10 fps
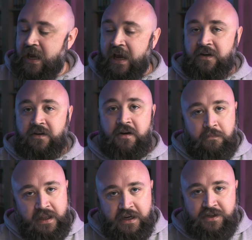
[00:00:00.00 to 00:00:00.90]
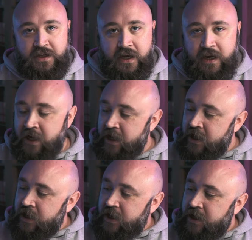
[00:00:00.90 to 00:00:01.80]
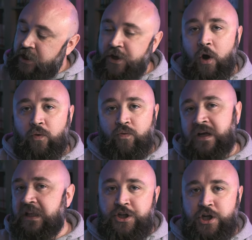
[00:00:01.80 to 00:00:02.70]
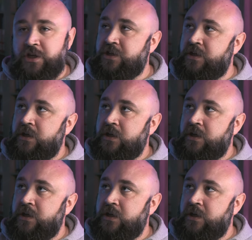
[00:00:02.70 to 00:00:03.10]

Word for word: and complexity. You don't really just